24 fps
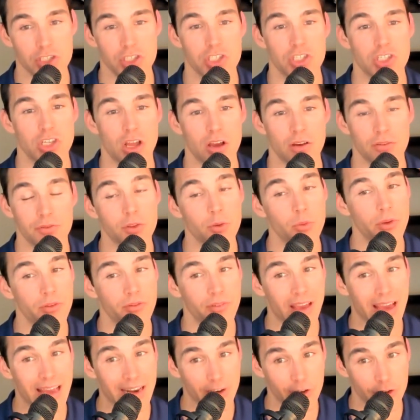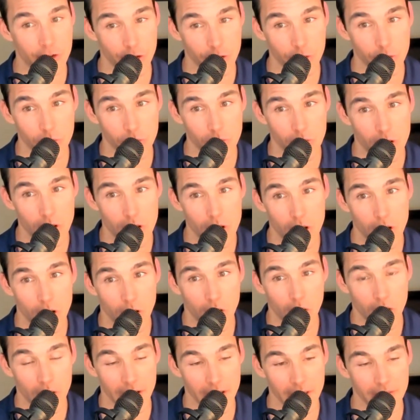stuff that we've got to do
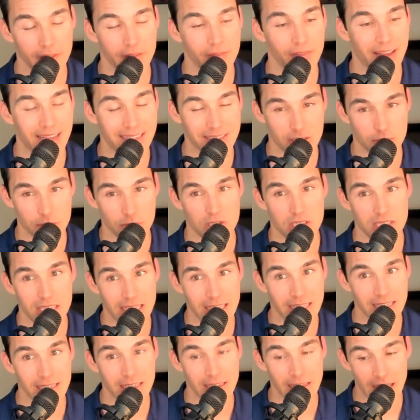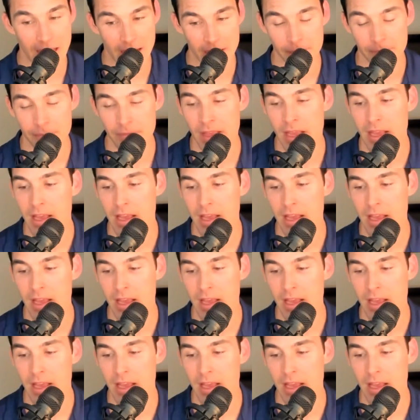on it. They've got some skin in the game.